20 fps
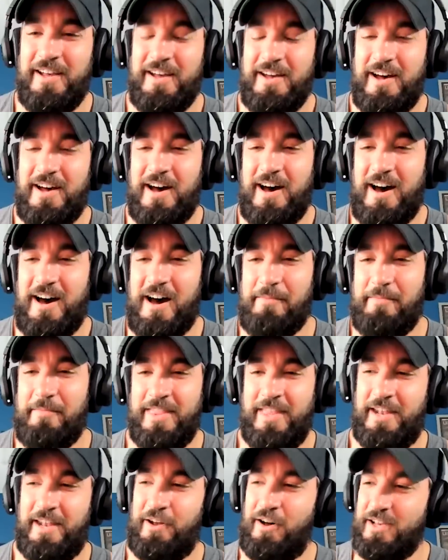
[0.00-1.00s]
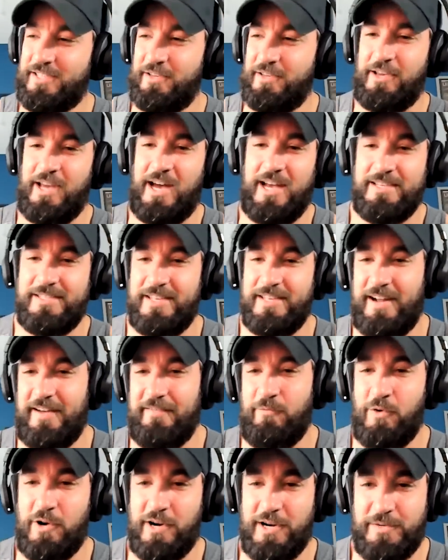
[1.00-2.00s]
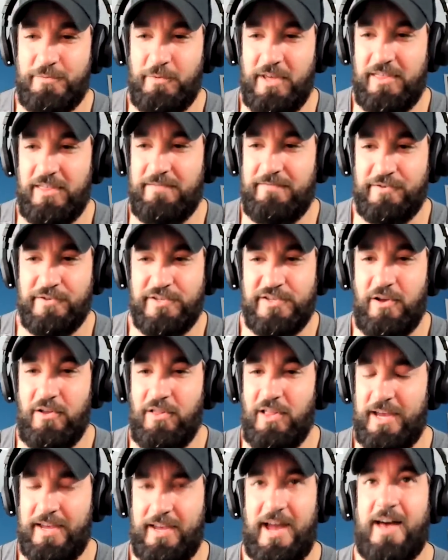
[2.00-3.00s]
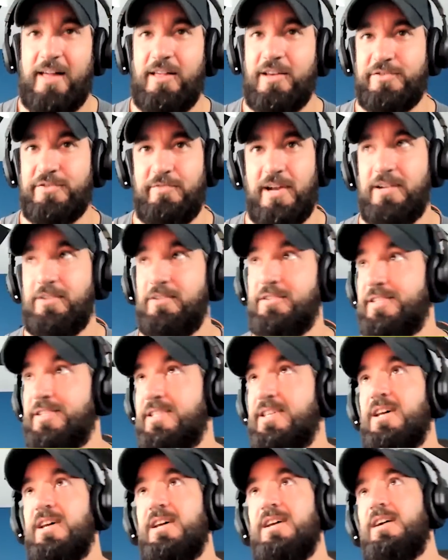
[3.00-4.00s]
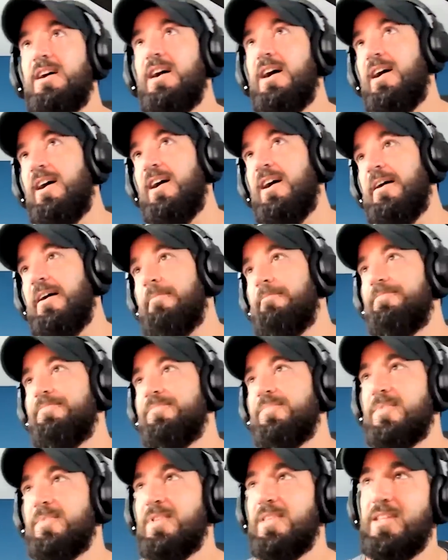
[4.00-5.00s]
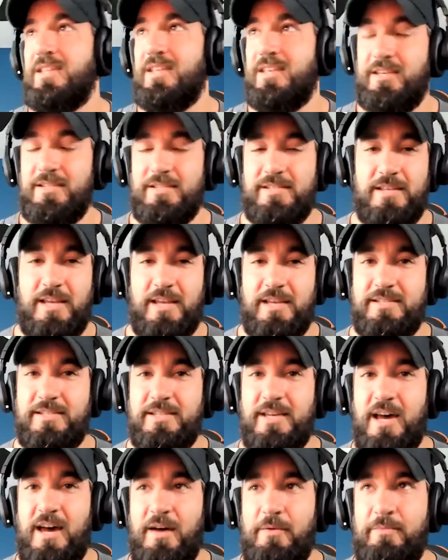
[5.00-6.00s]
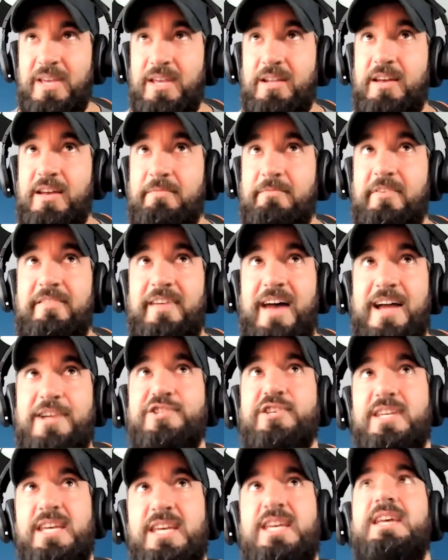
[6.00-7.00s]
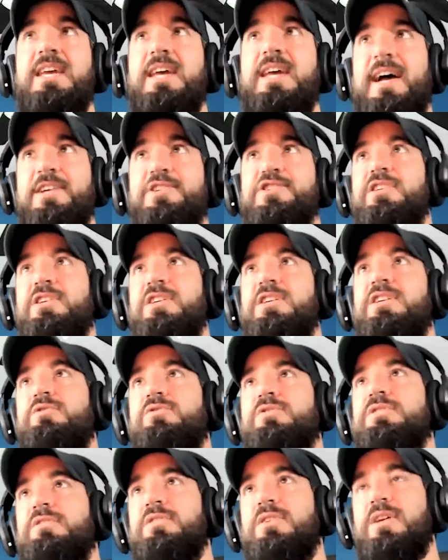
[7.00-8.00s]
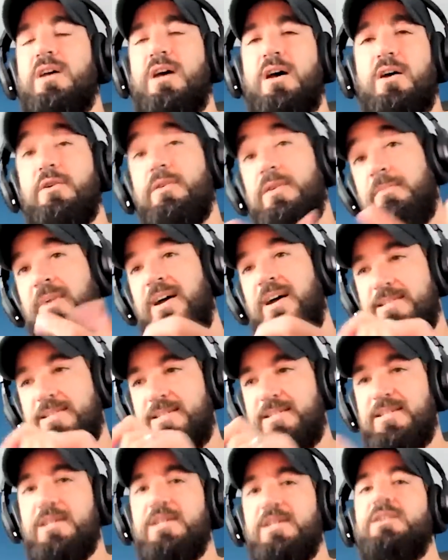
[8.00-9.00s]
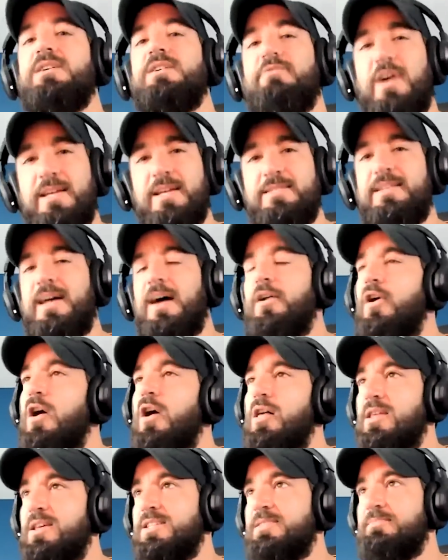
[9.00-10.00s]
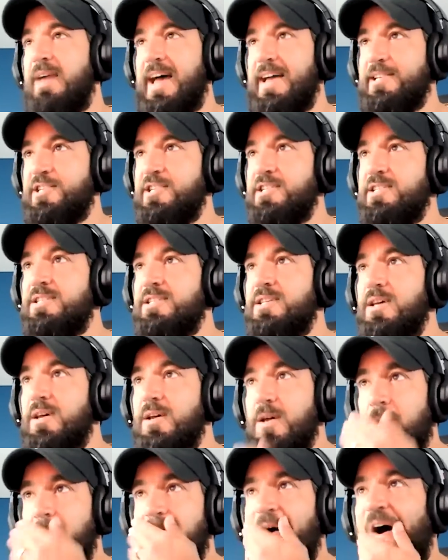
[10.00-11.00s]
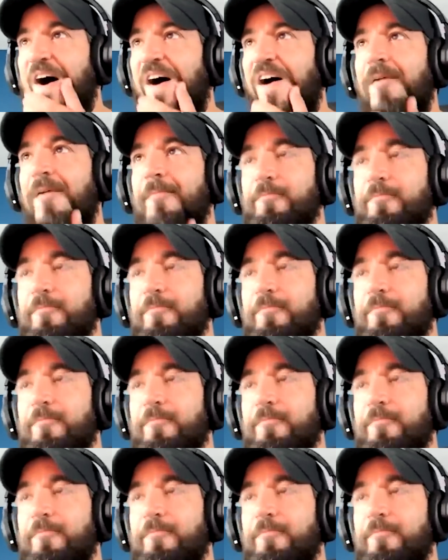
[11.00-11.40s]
Um, and then also guys that I've worked with for so like Alex Reynolds. Um, it's uh, me and him have actually he actually used to uh, or he might still he writes down all his matches, mm-hmm. um,